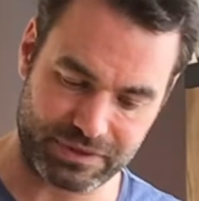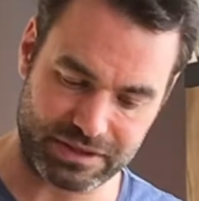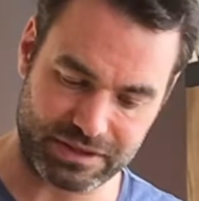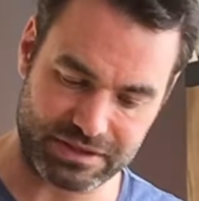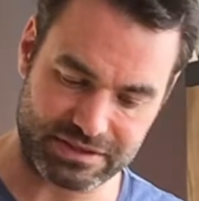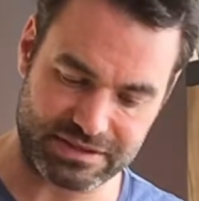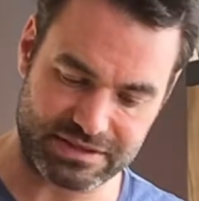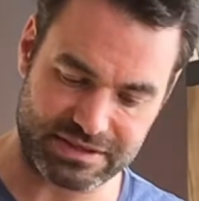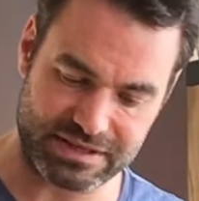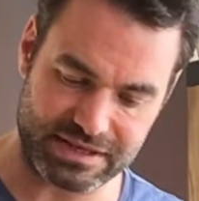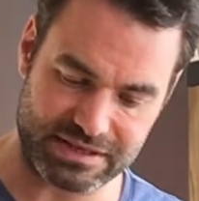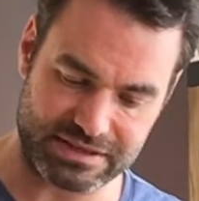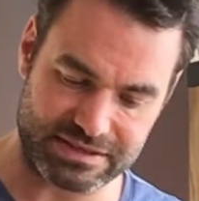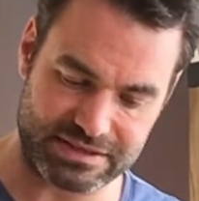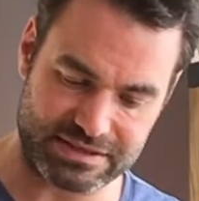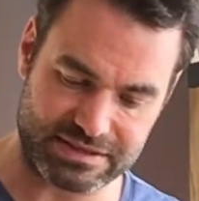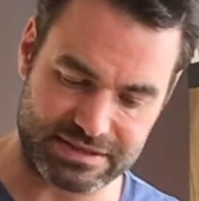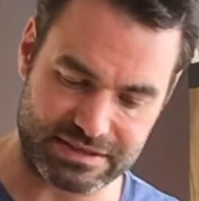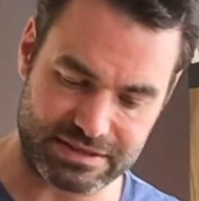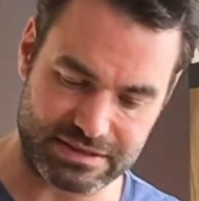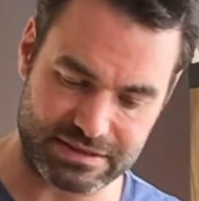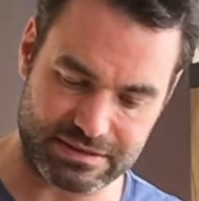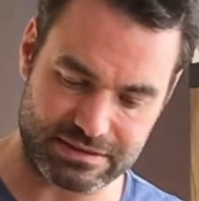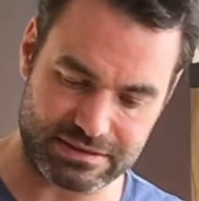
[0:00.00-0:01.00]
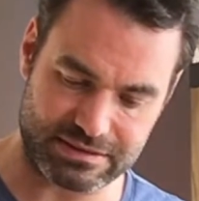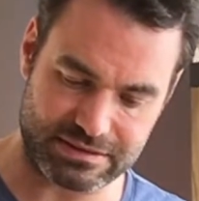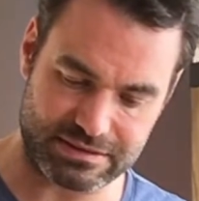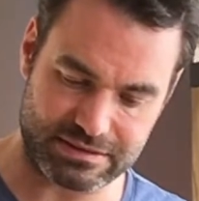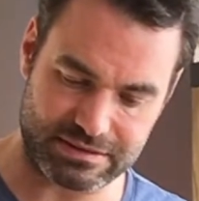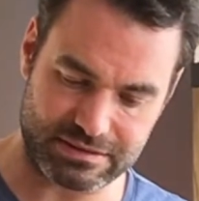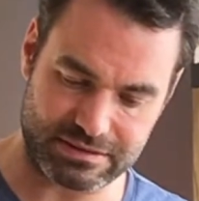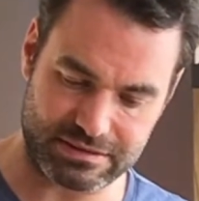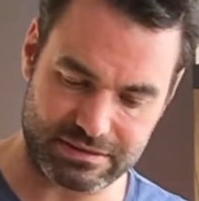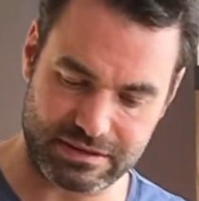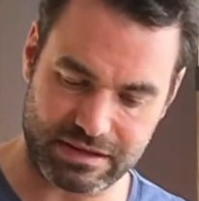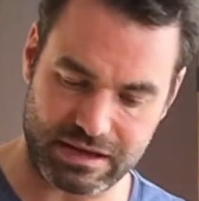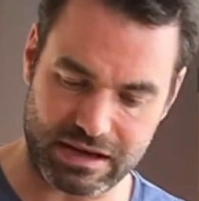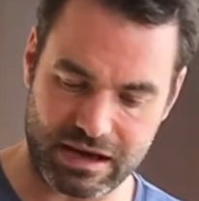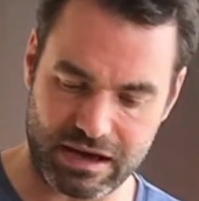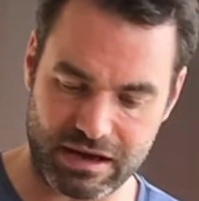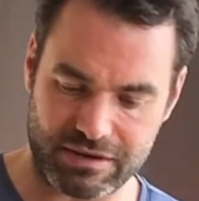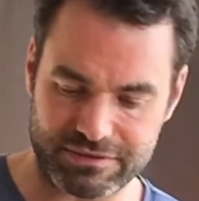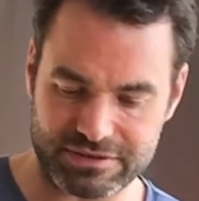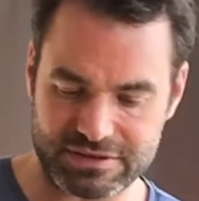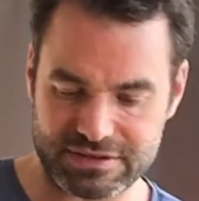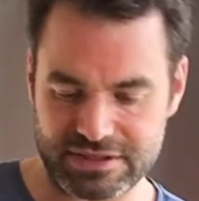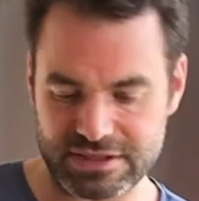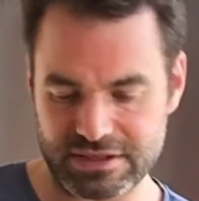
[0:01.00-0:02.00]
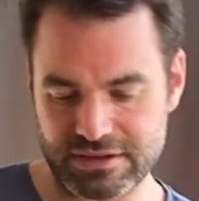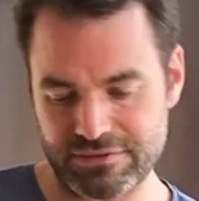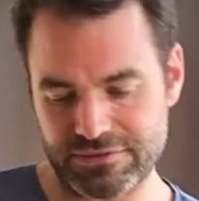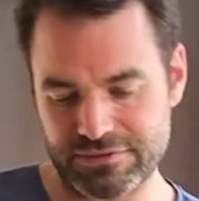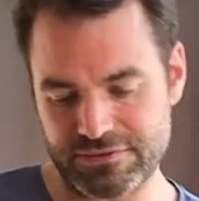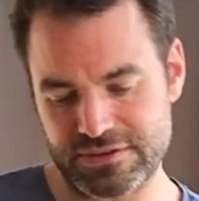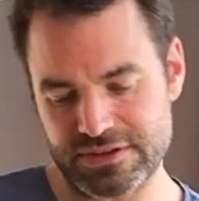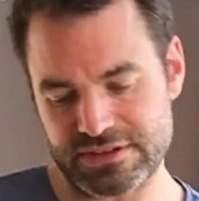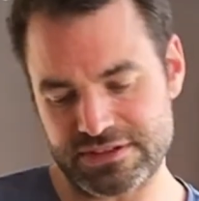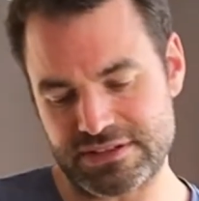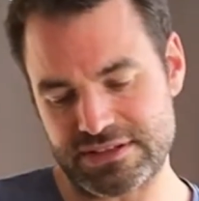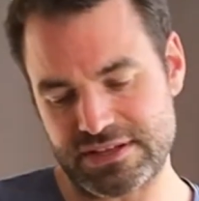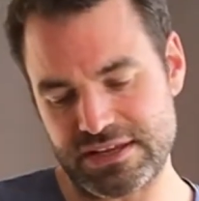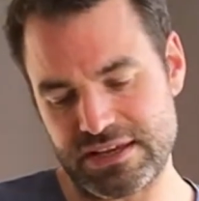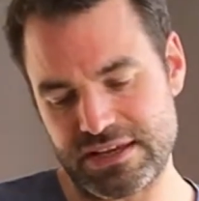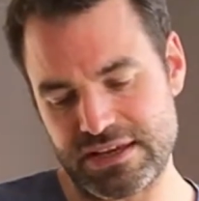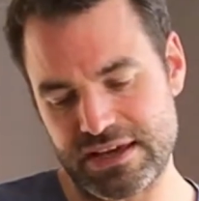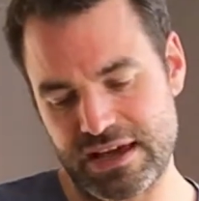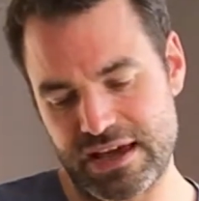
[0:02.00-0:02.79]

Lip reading: since the harvesting of this tea.